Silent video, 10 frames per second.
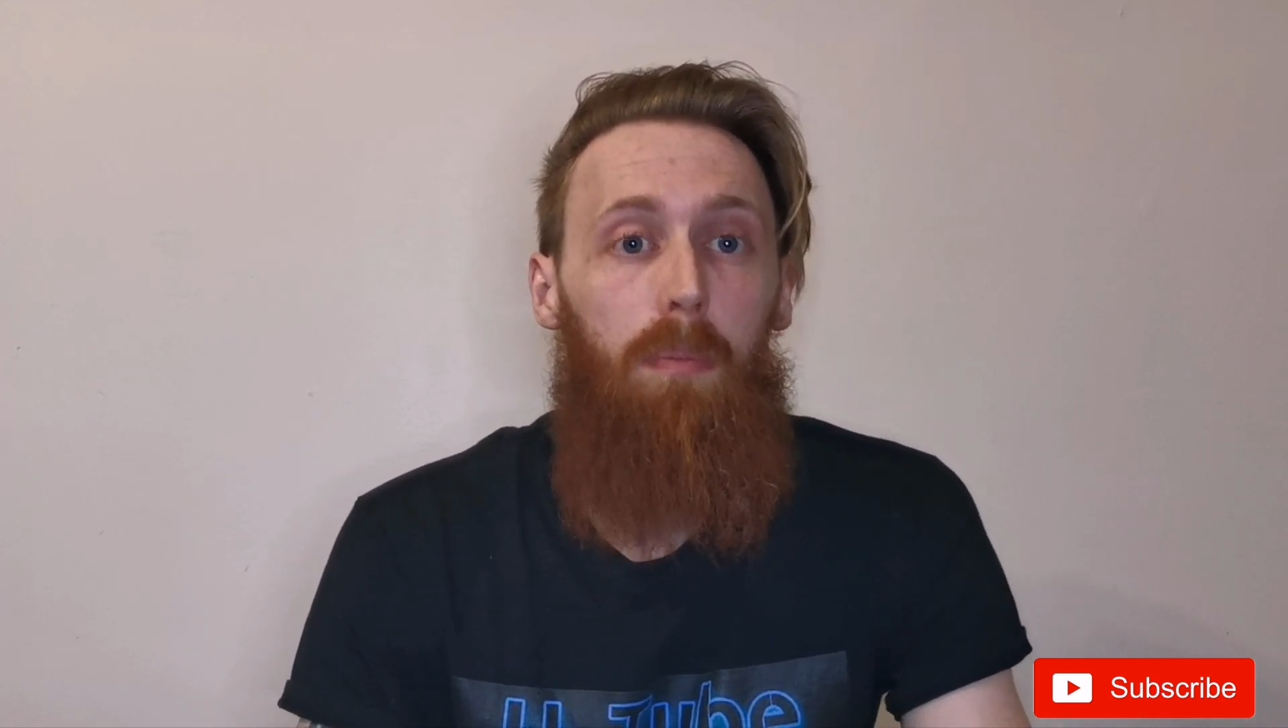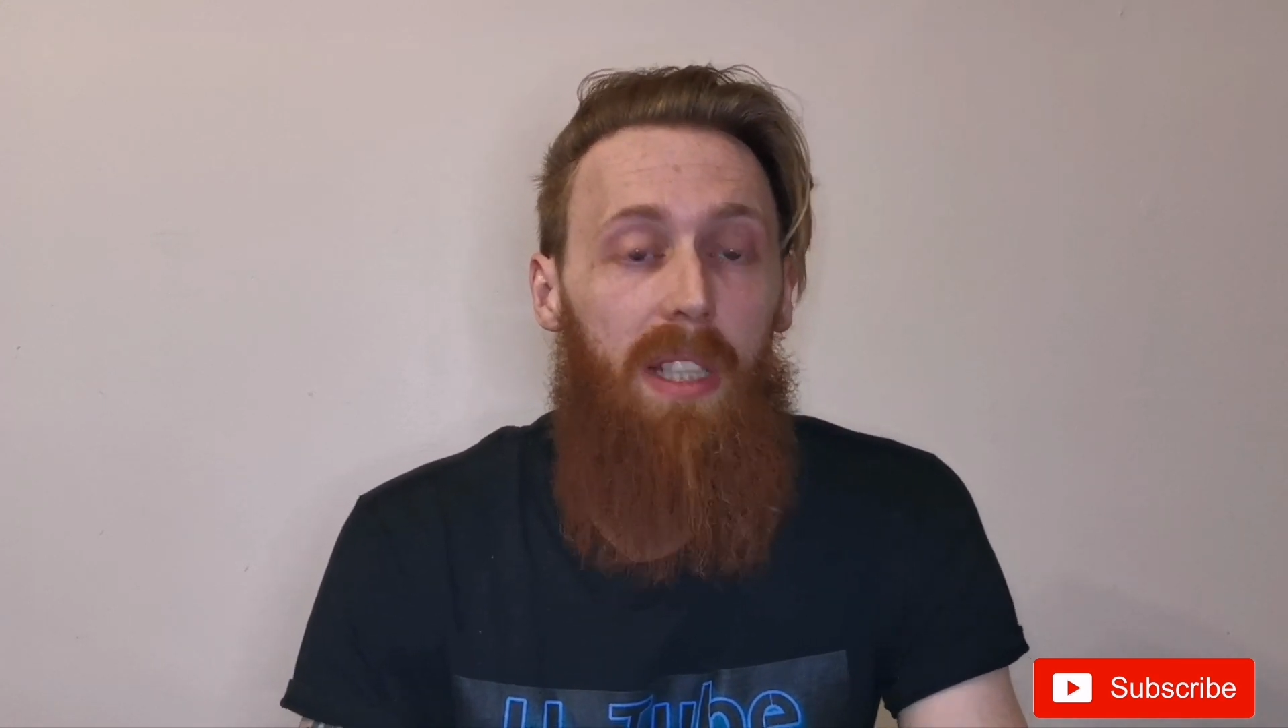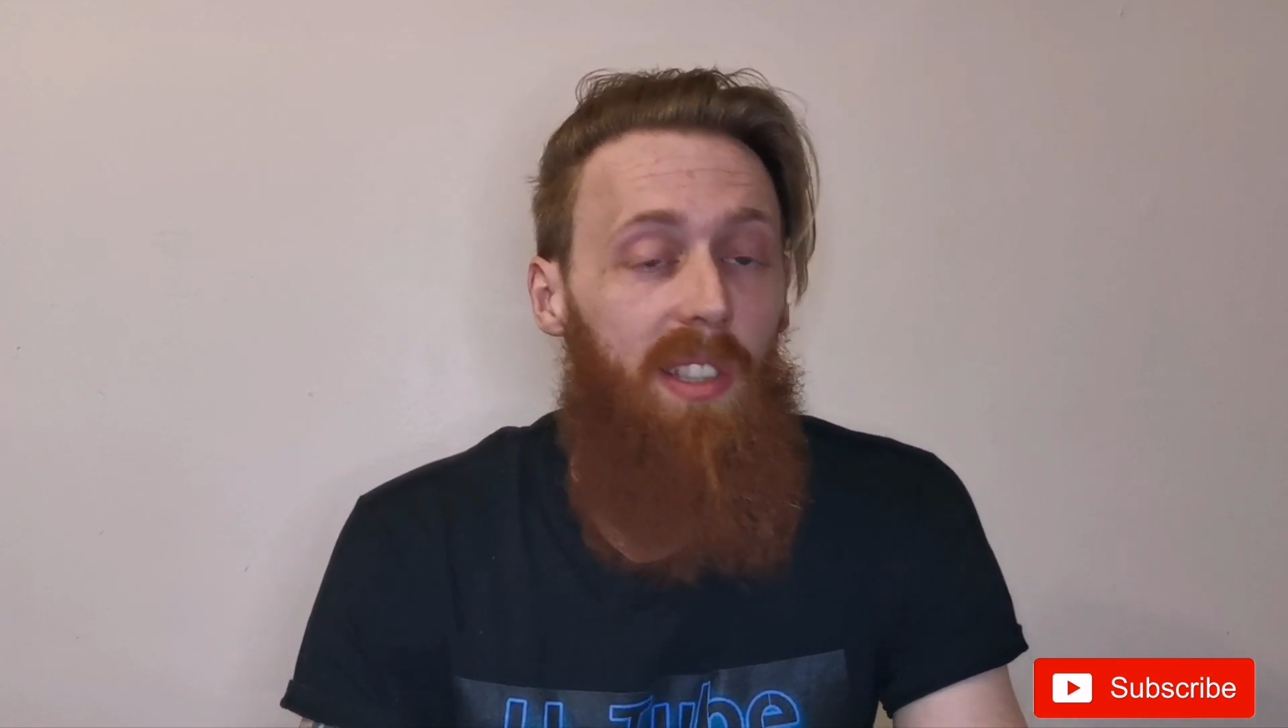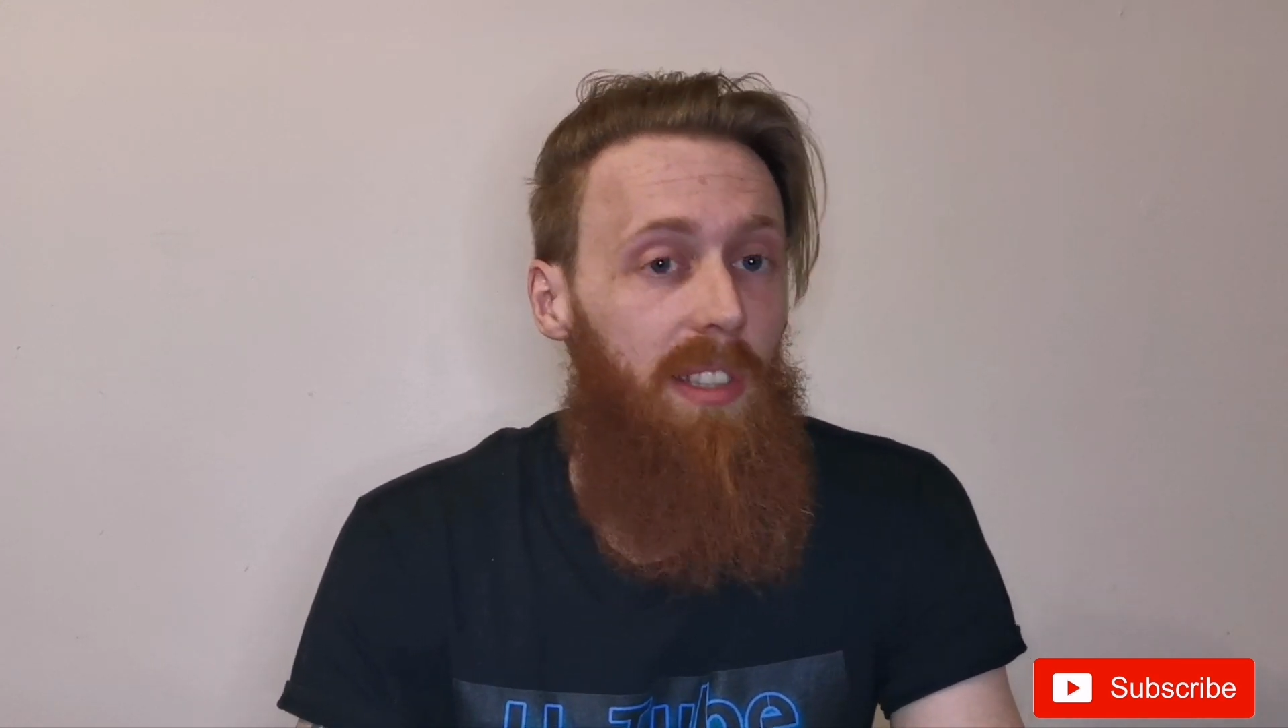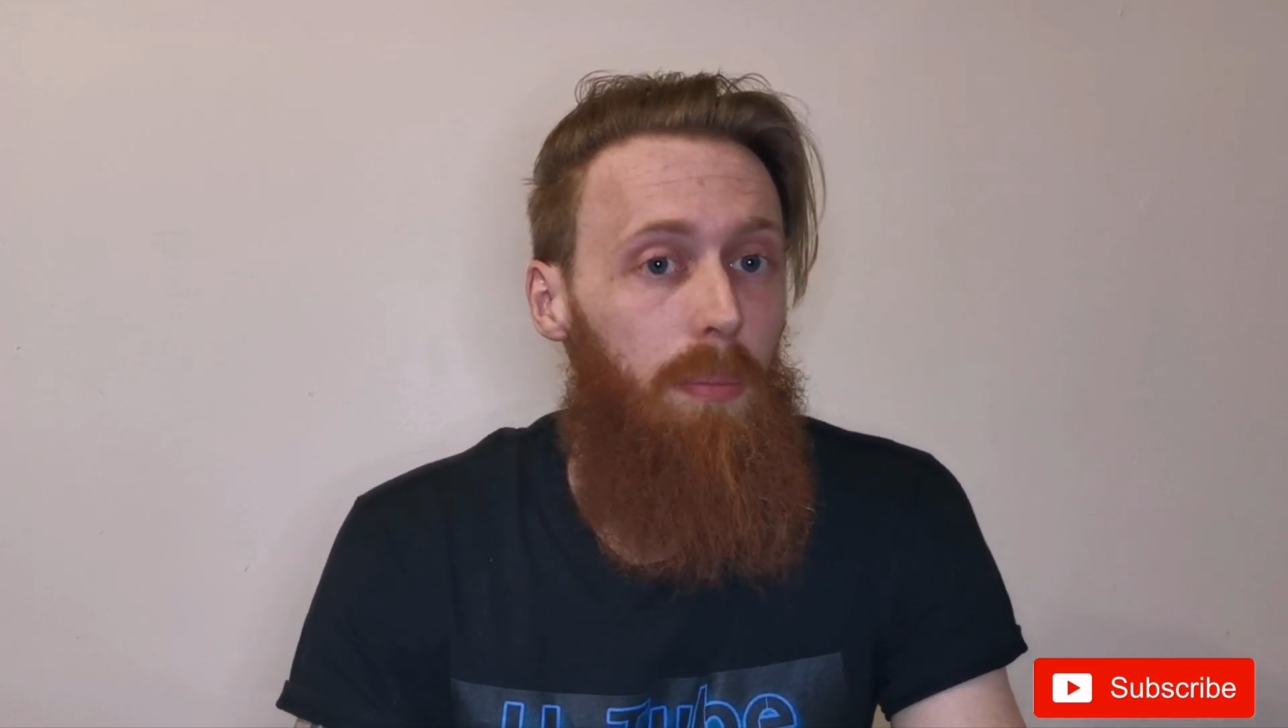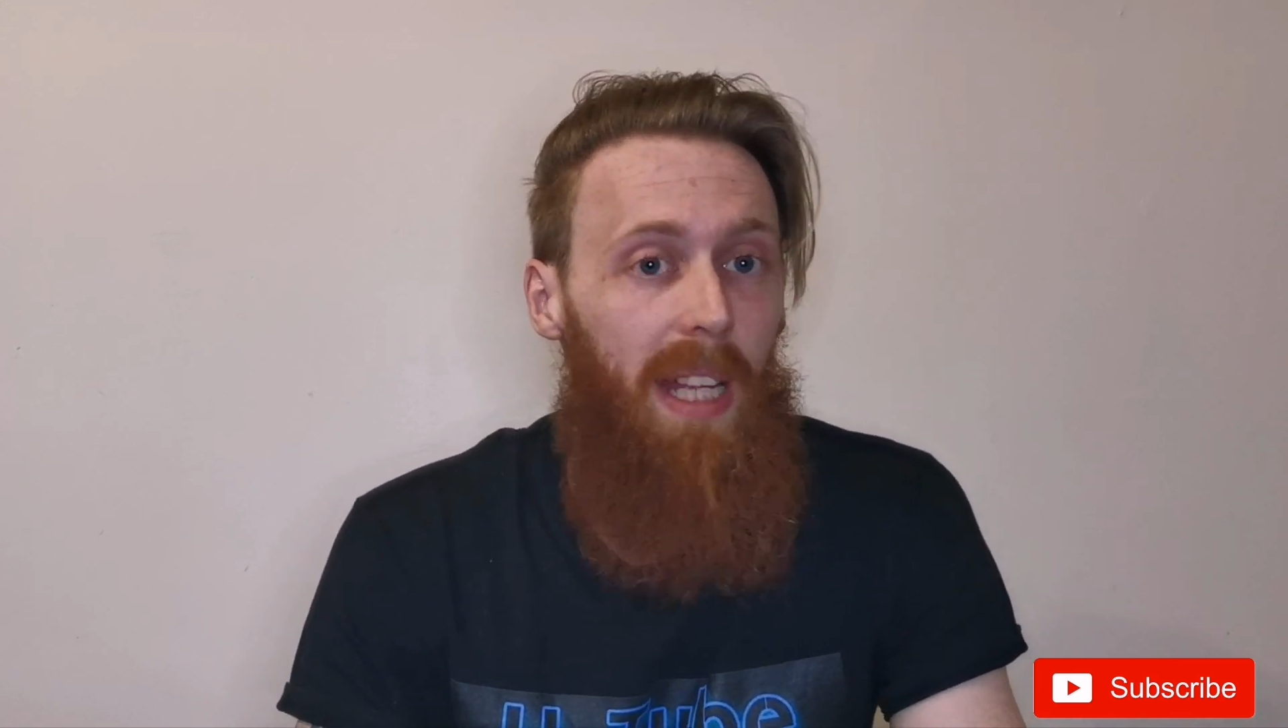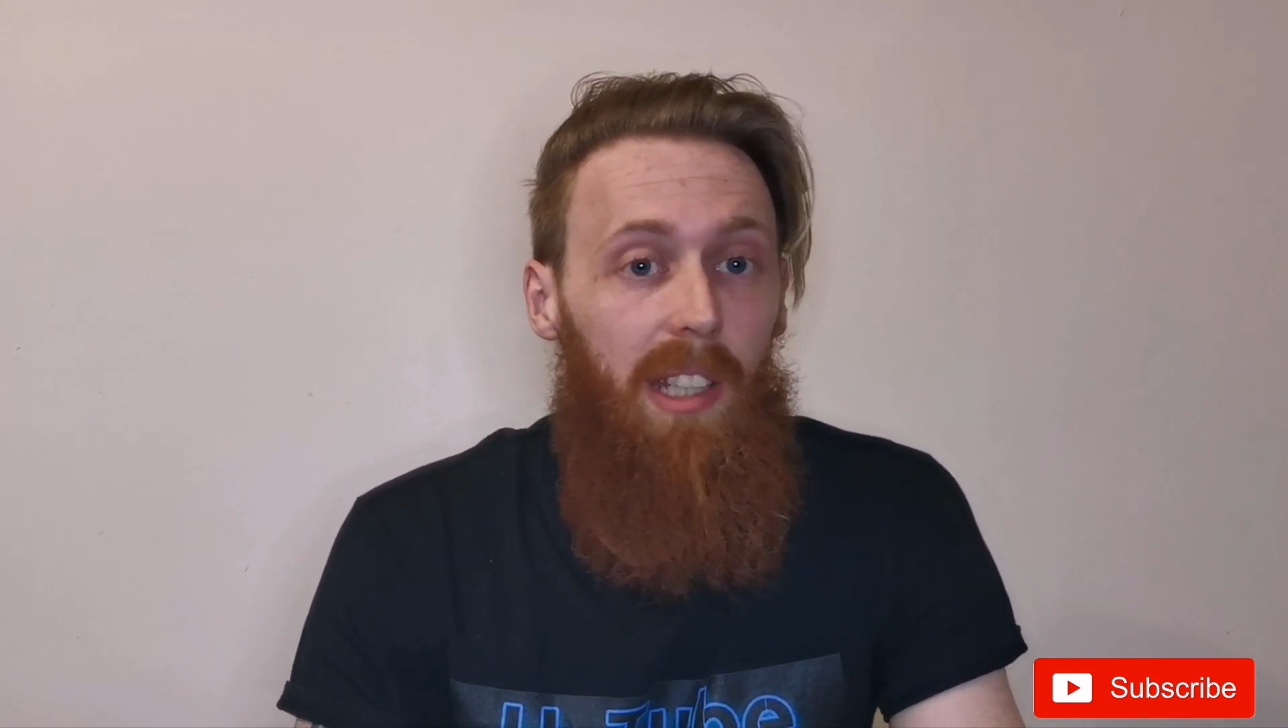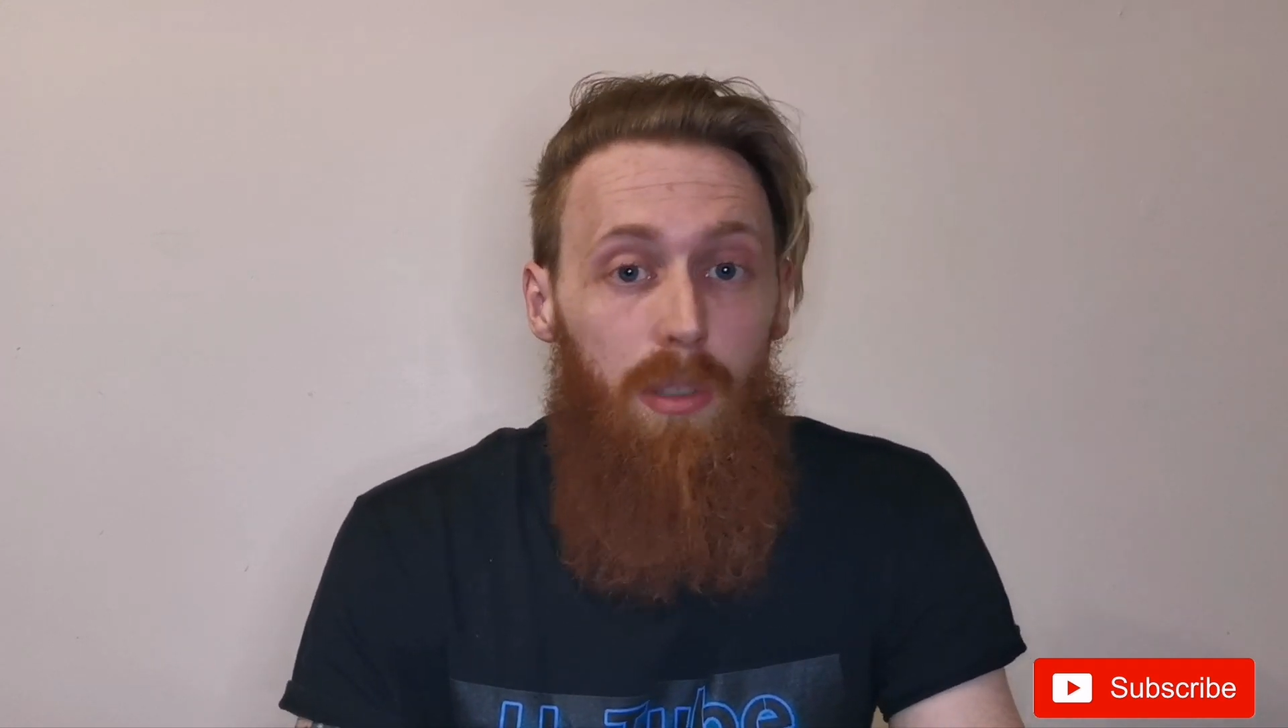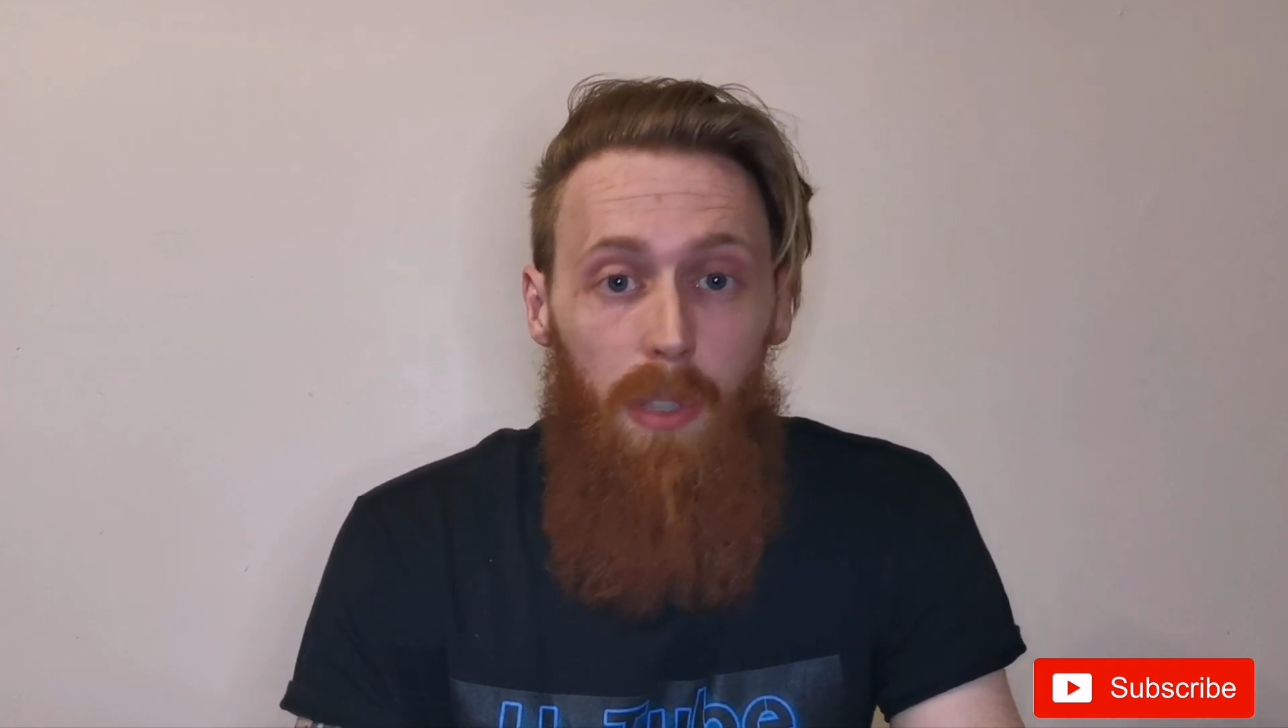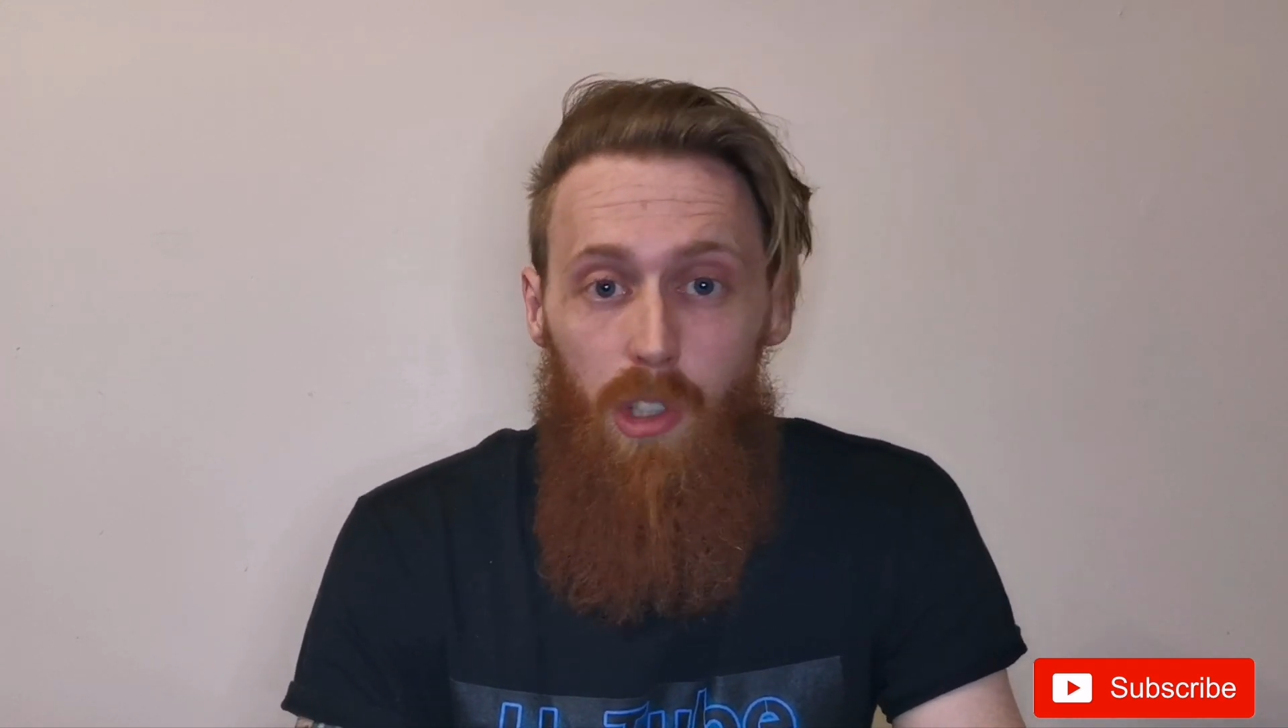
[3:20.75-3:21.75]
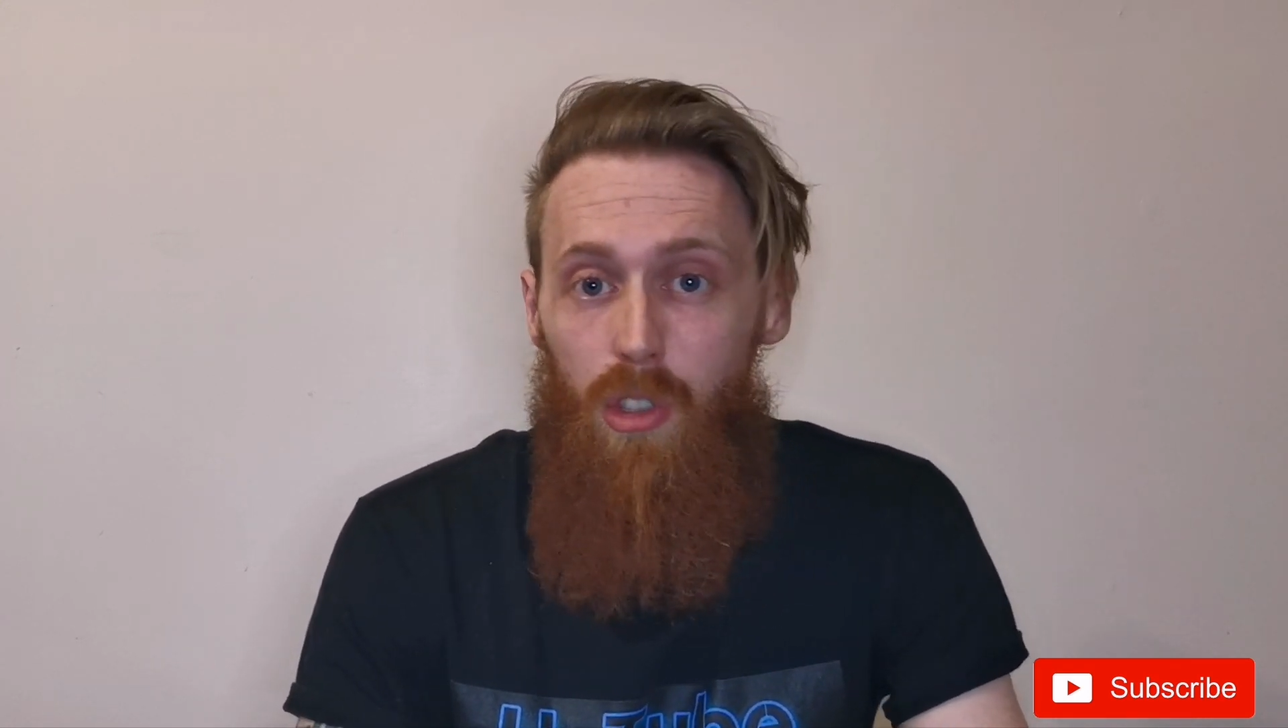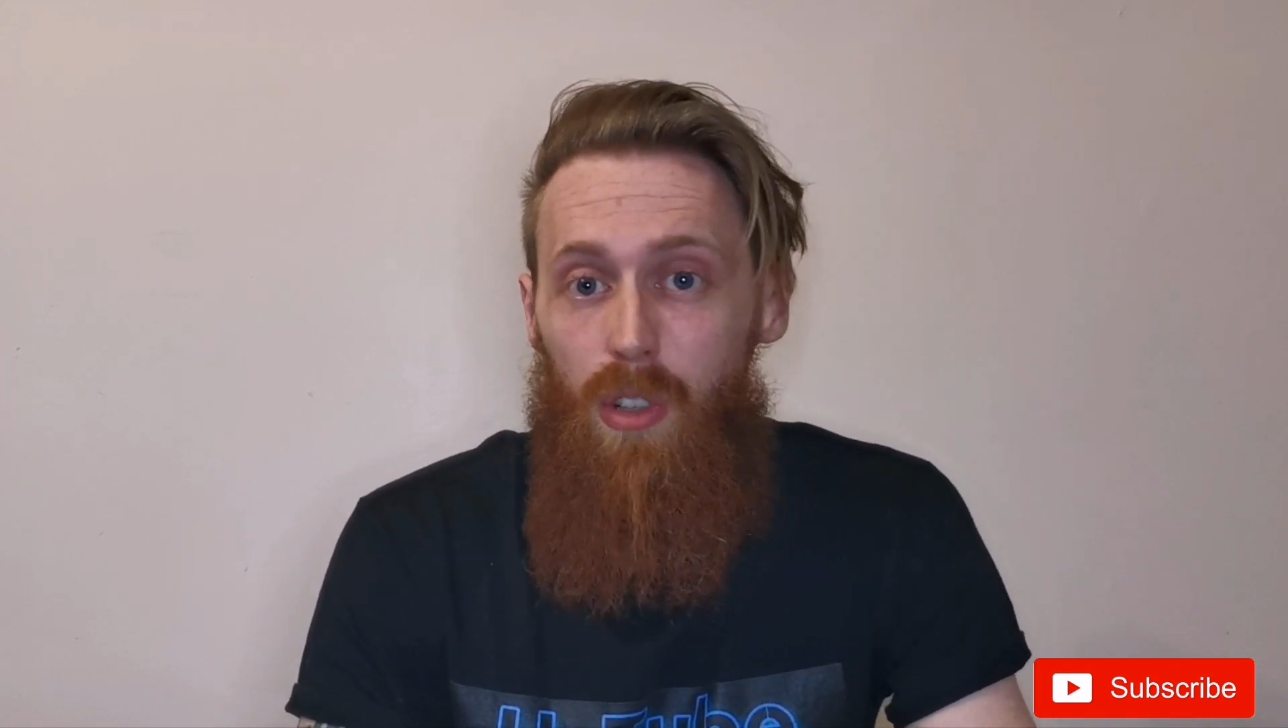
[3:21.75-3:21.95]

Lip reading: business management